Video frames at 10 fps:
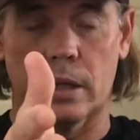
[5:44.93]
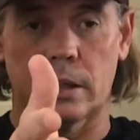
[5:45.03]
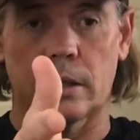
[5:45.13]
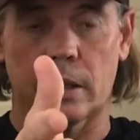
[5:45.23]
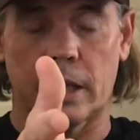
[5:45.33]

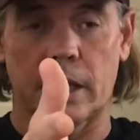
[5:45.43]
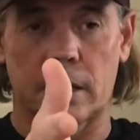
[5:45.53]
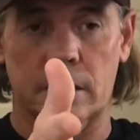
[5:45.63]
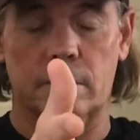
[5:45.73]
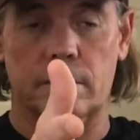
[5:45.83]
your
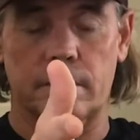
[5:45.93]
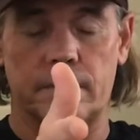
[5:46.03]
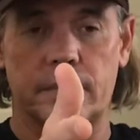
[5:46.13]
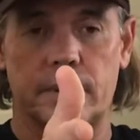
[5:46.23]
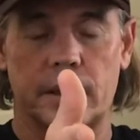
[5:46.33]
hands,
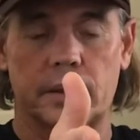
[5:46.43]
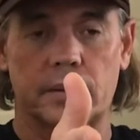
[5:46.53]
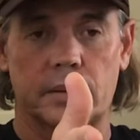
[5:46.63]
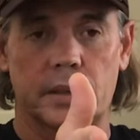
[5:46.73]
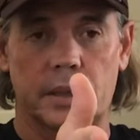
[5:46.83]
you know,
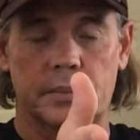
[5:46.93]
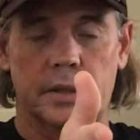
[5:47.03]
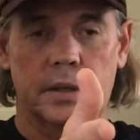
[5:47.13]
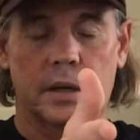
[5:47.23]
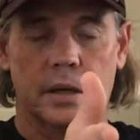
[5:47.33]

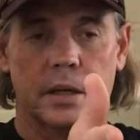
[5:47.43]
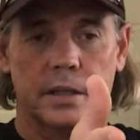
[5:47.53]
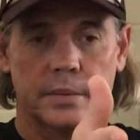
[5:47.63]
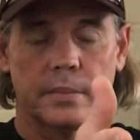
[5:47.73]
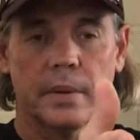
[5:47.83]

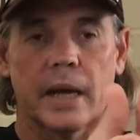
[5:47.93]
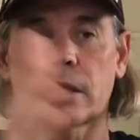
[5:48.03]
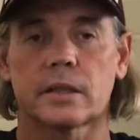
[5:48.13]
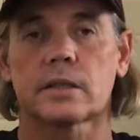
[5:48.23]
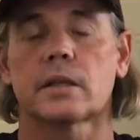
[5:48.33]
hypnotized,
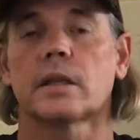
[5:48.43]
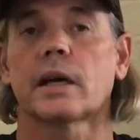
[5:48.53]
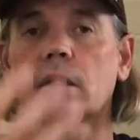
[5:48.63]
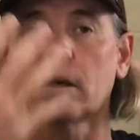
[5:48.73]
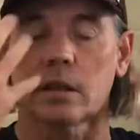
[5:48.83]
magnets and
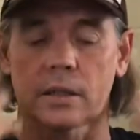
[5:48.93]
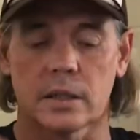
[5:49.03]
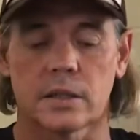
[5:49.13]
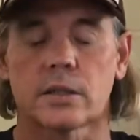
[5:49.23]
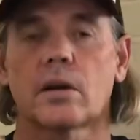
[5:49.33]
that kind of
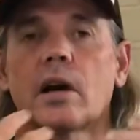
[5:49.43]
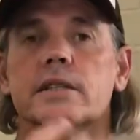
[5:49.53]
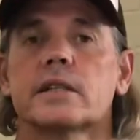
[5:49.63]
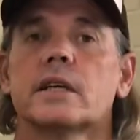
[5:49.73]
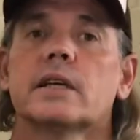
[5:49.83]
things, your
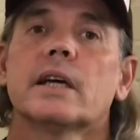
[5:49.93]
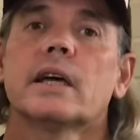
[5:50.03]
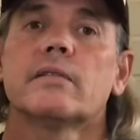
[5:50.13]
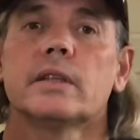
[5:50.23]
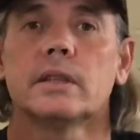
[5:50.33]
eyes are getting
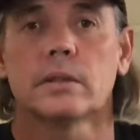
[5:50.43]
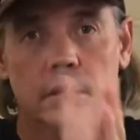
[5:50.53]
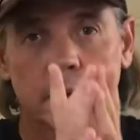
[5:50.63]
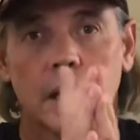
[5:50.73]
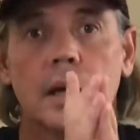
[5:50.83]
heavy,
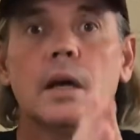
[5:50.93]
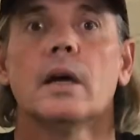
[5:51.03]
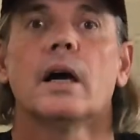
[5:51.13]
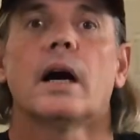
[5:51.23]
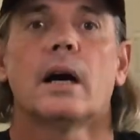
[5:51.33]
or
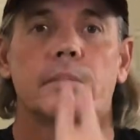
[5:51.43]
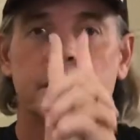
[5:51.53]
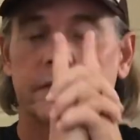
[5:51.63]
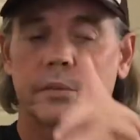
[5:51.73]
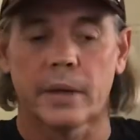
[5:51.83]

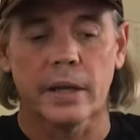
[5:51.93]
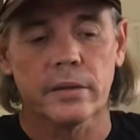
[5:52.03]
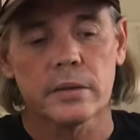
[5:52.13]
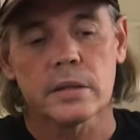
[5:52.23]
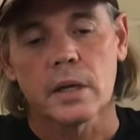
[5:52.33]
different methods.